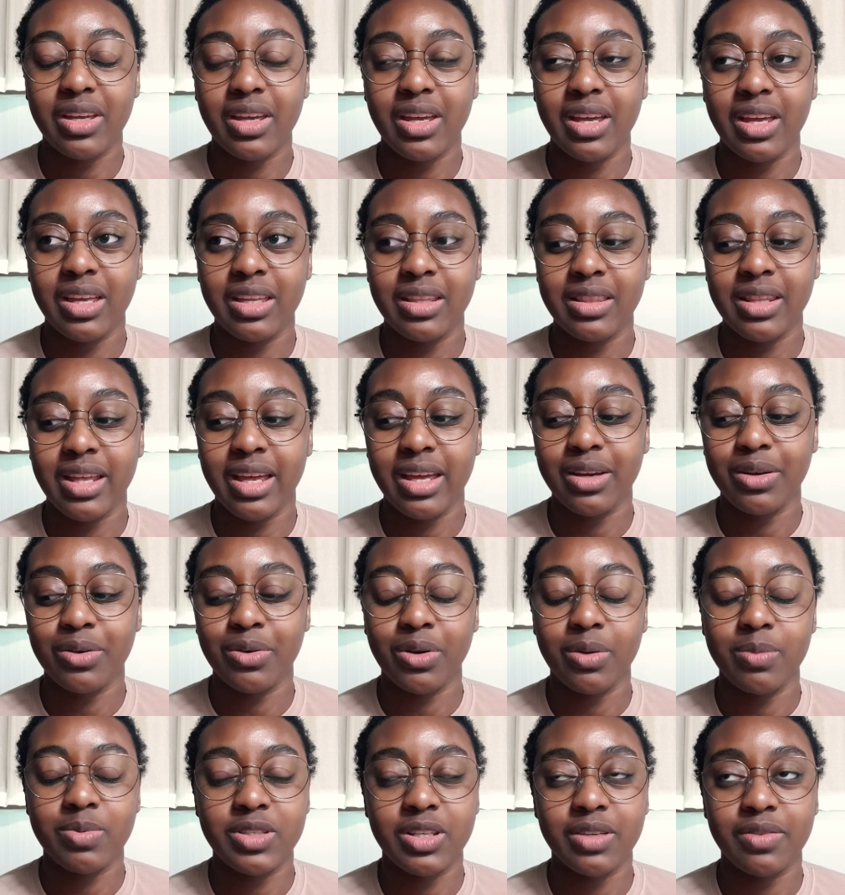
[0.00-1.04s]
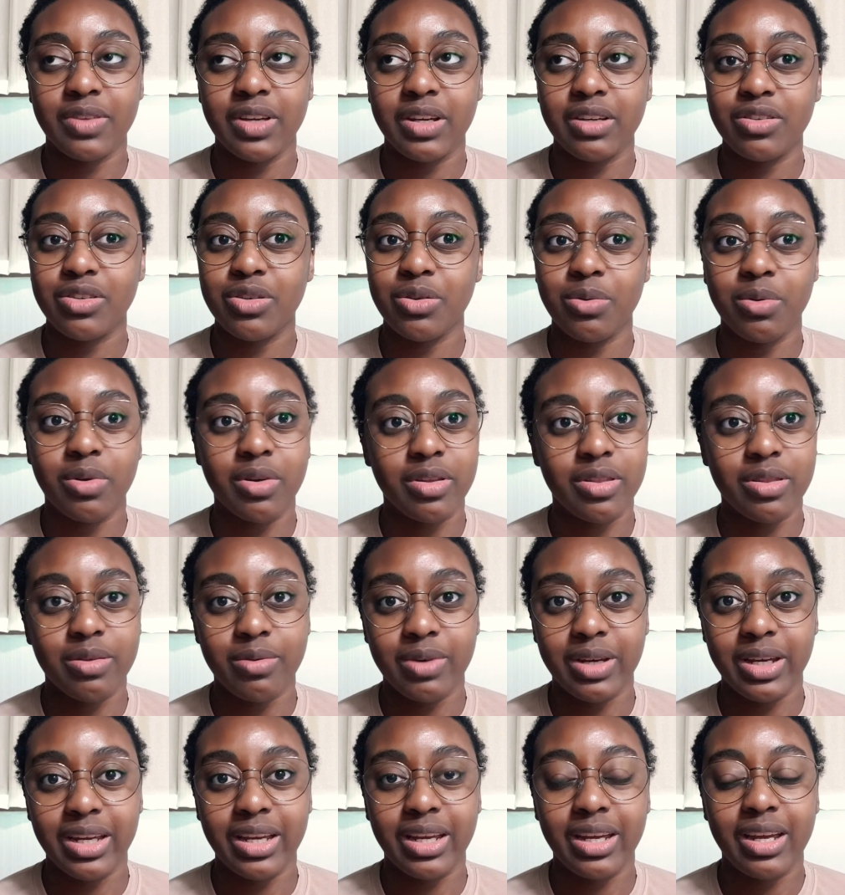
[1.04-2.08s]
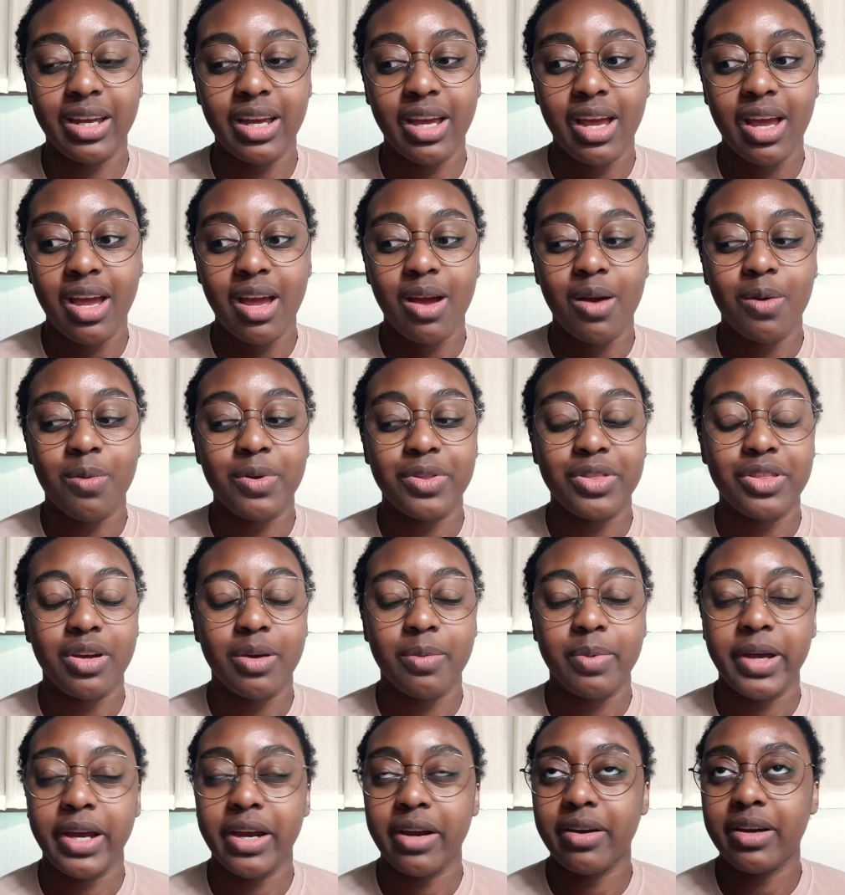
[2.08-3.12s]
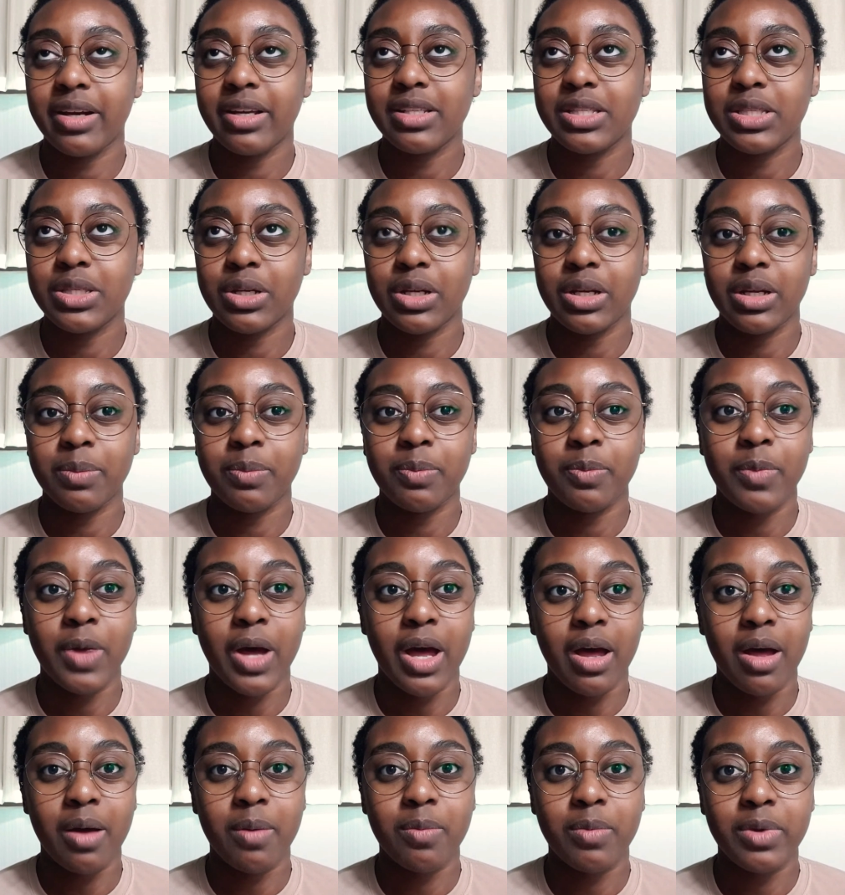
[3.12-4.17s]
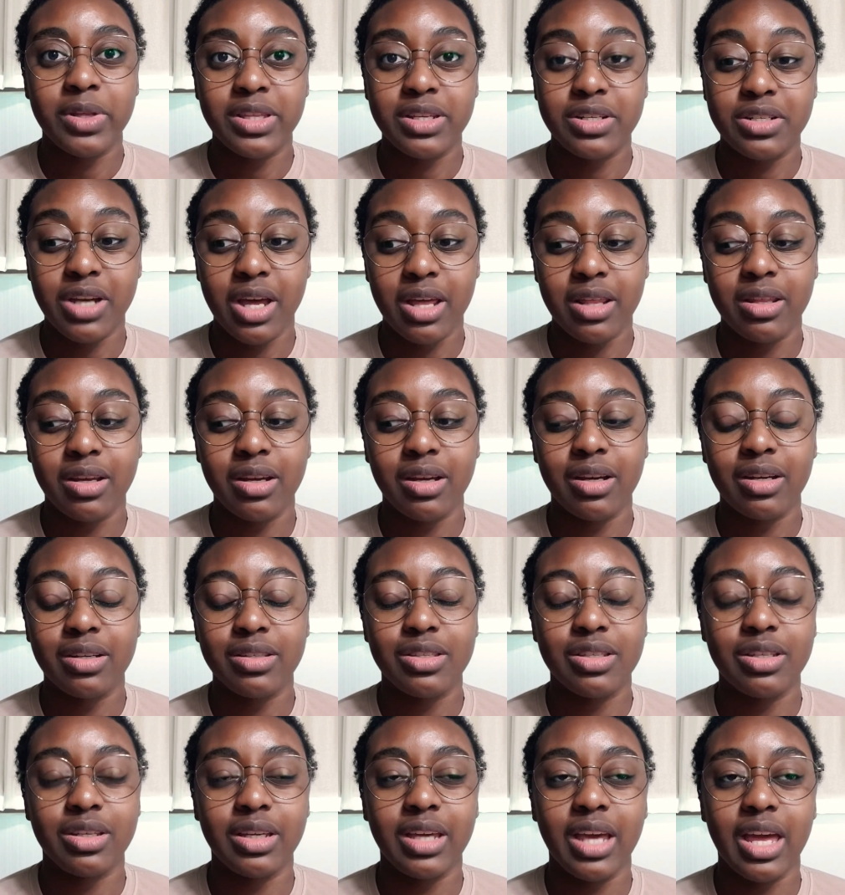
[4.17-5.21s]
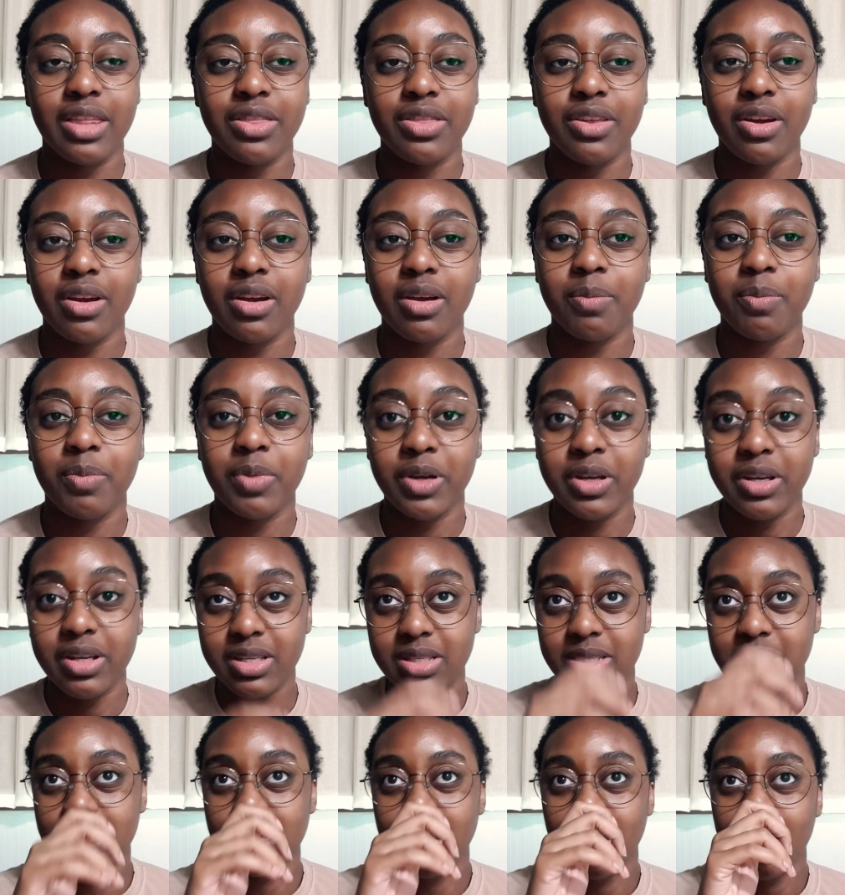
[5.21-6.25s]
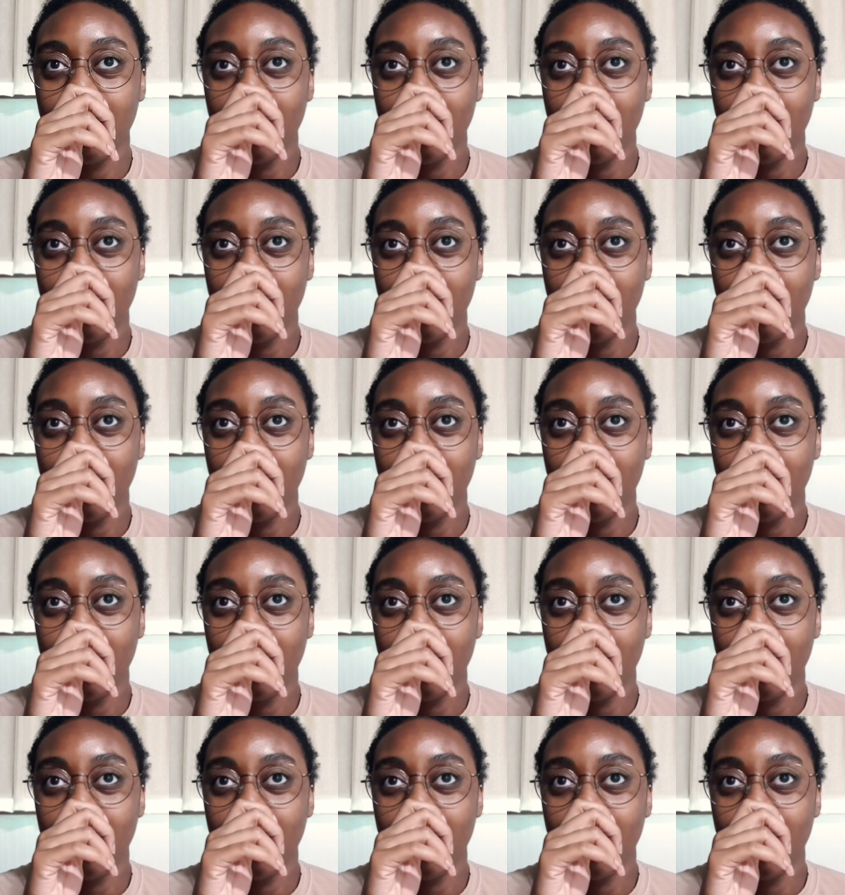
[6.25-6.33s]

like groups of like 2 or 3 with their parents or with each other to get their books